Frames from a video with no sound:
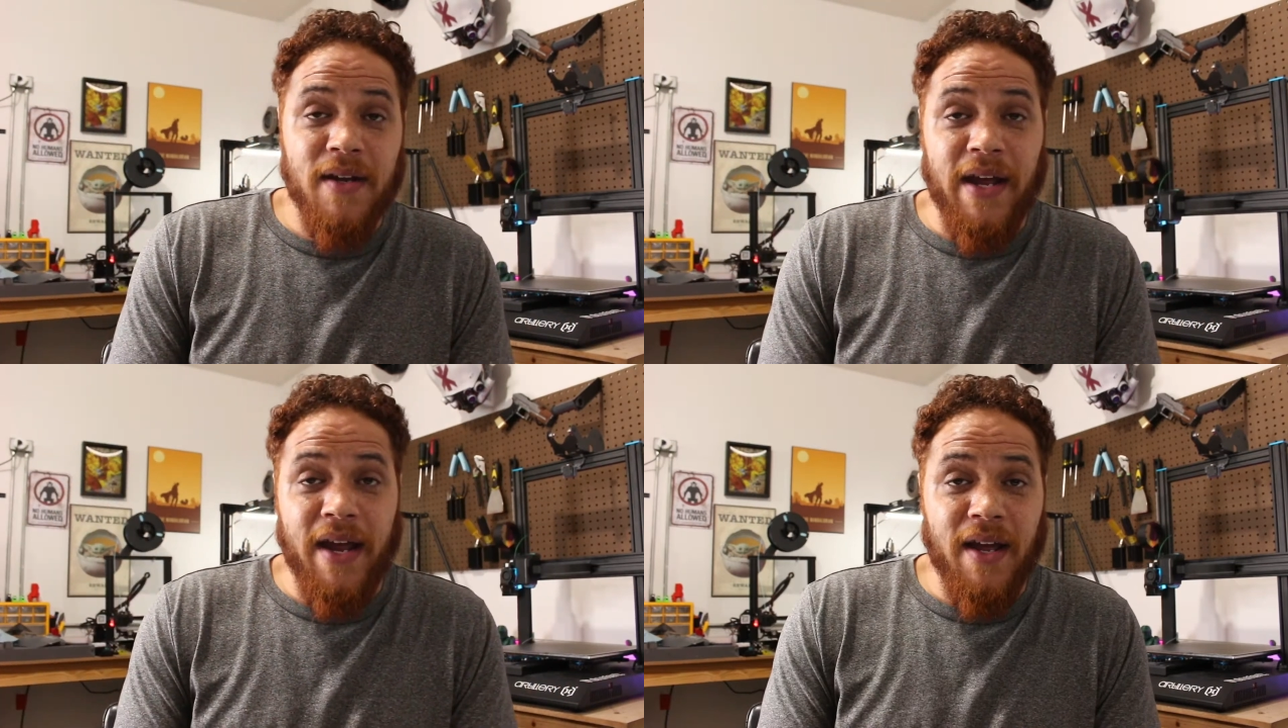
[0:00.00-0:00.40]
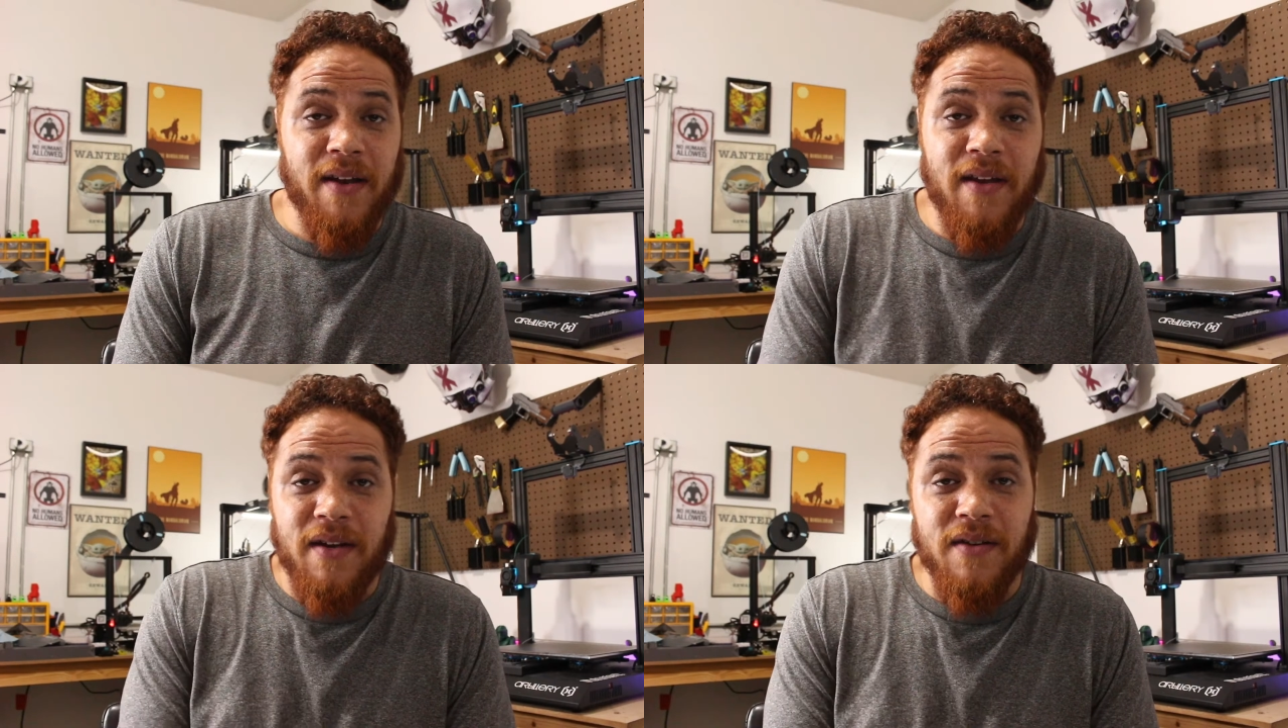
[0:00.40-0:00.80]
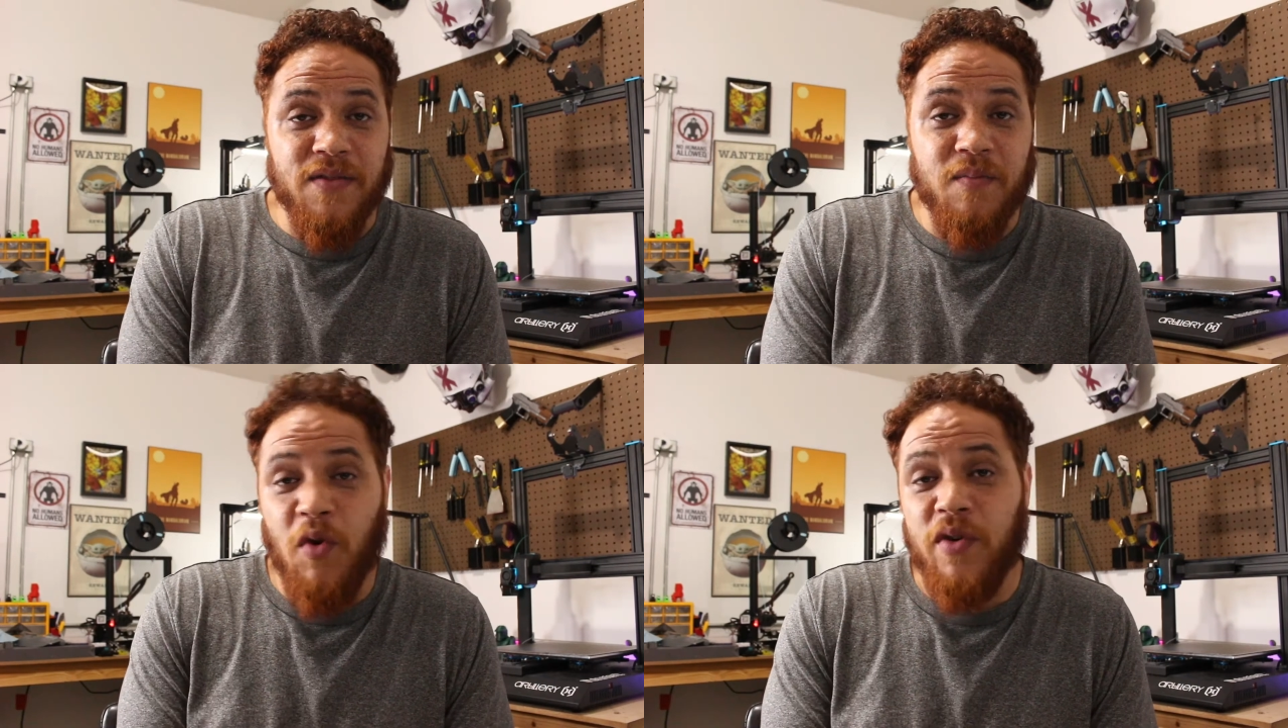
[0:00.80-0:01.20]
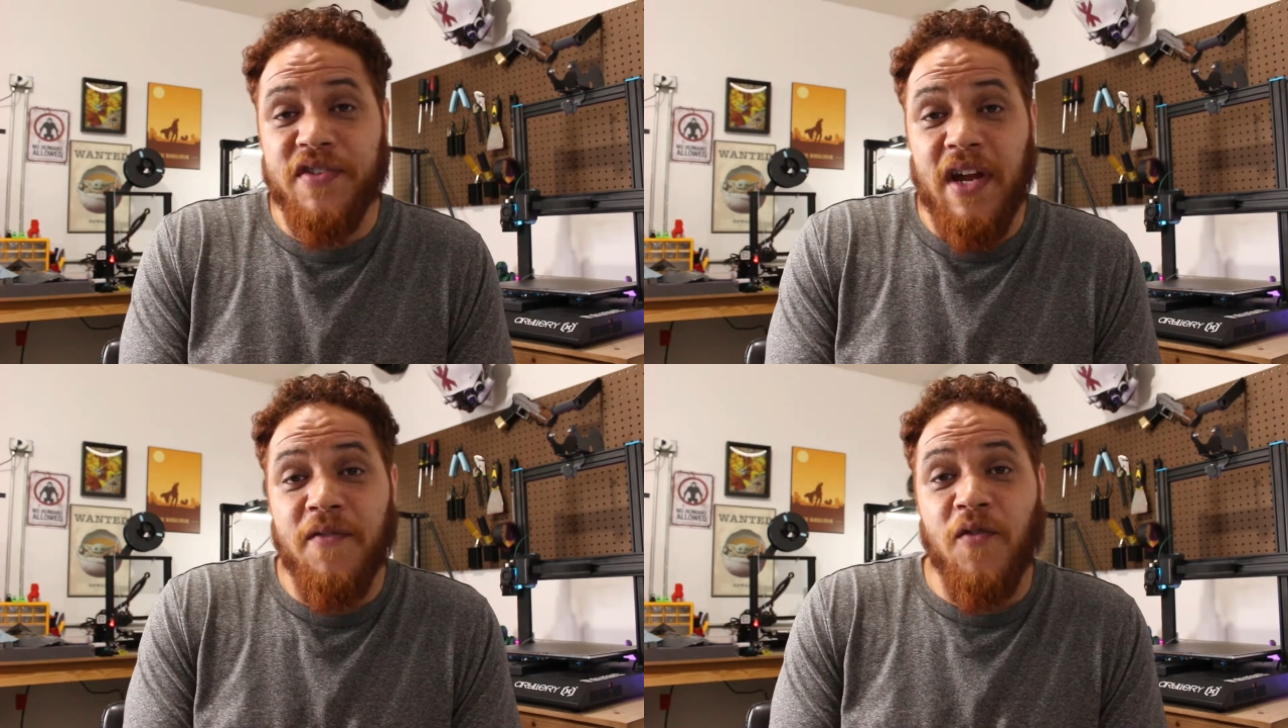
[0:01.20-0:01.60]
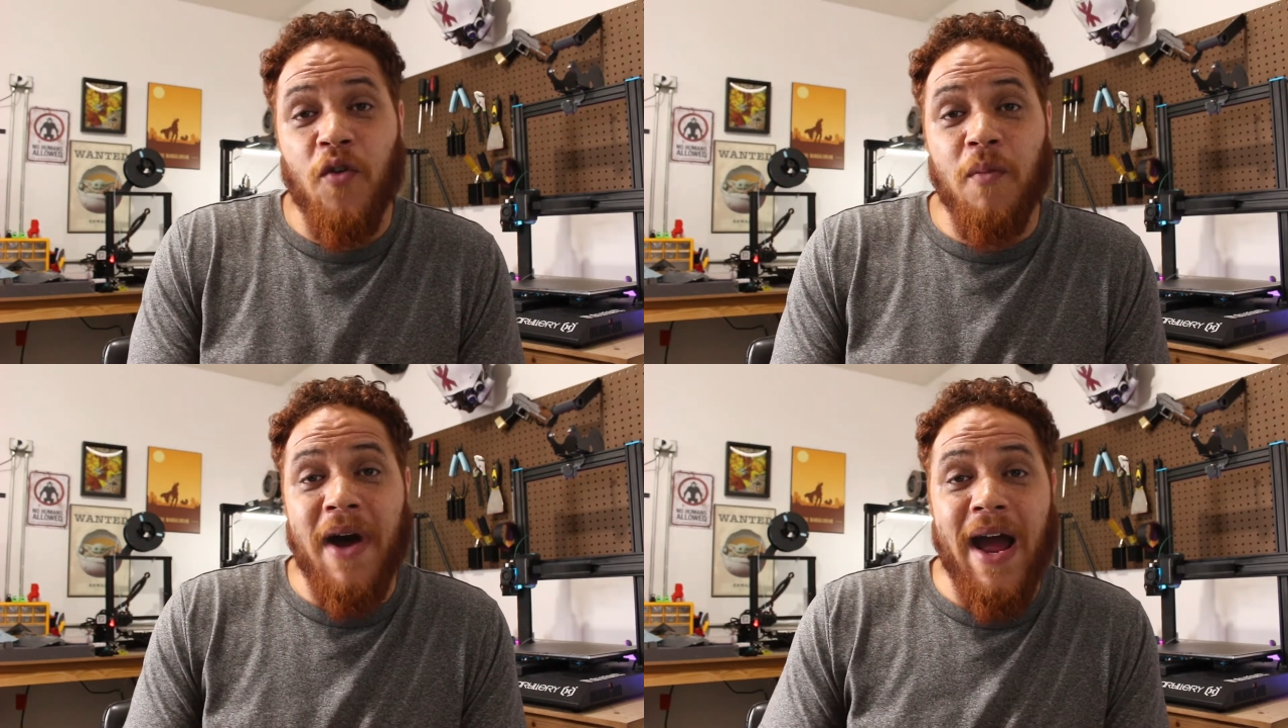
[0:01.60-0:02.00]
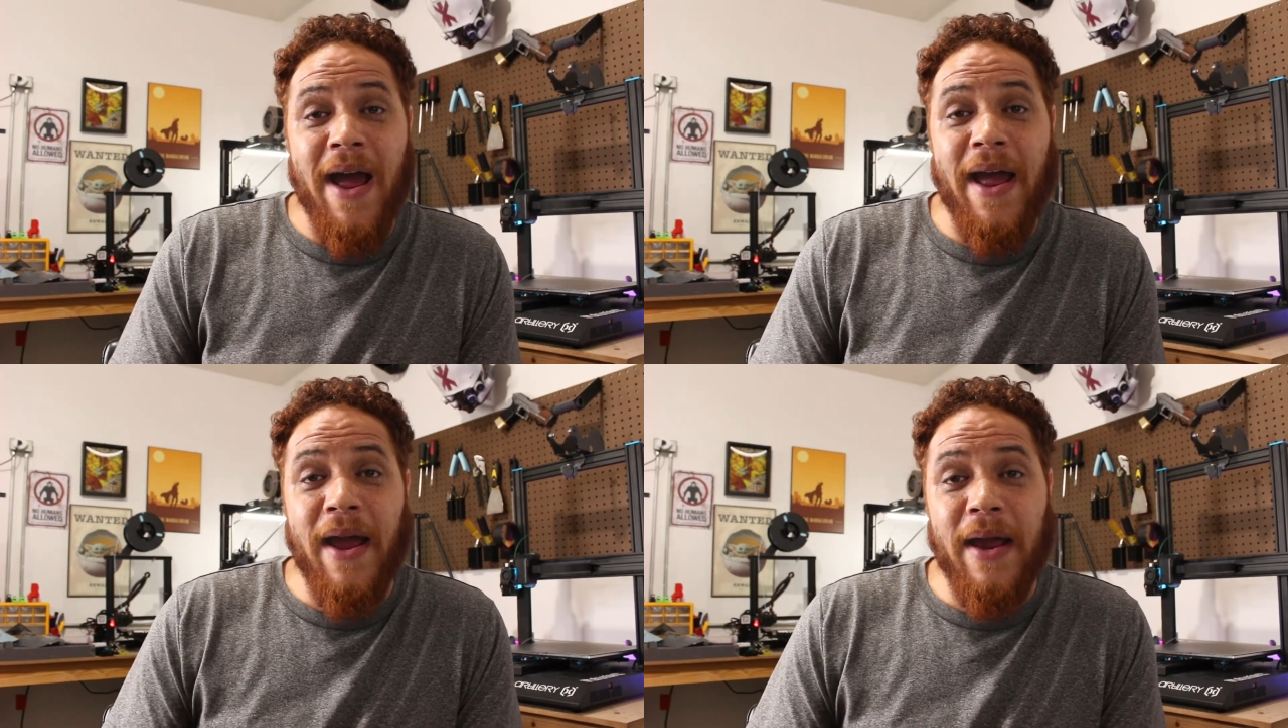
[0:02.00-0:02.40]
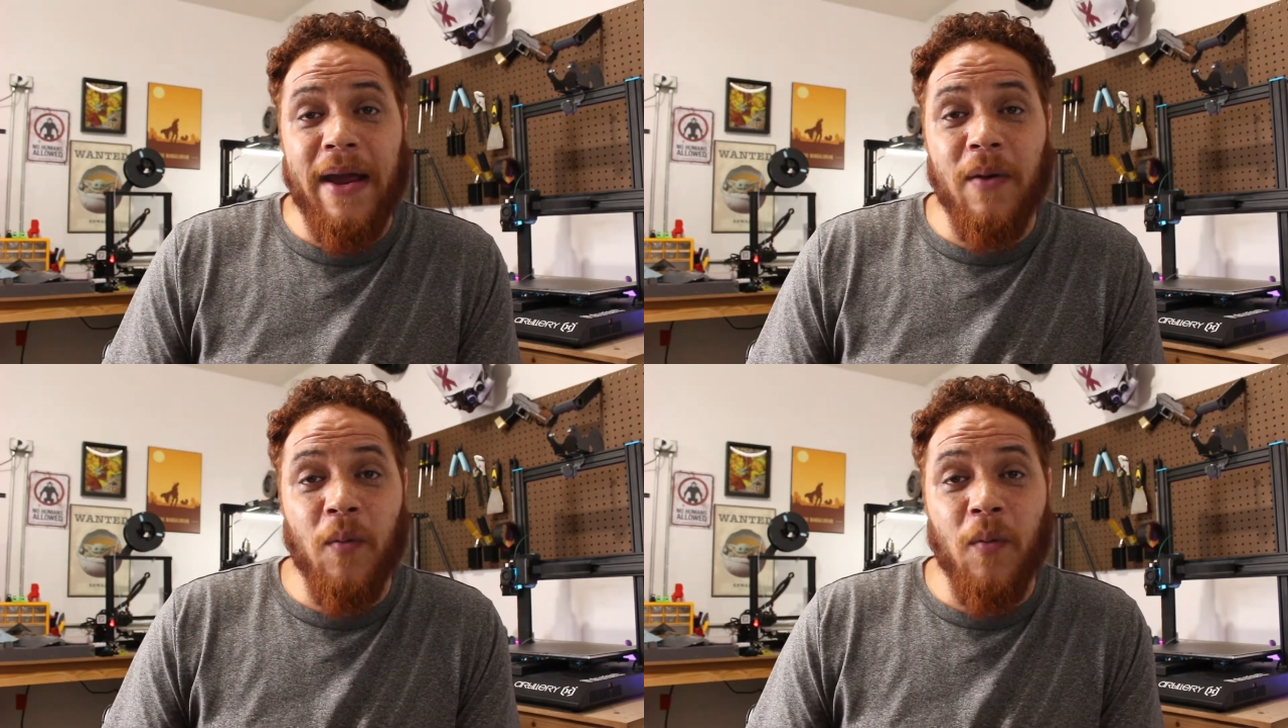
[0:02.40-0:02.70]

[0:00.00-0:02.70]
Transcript: and there's more stuff on my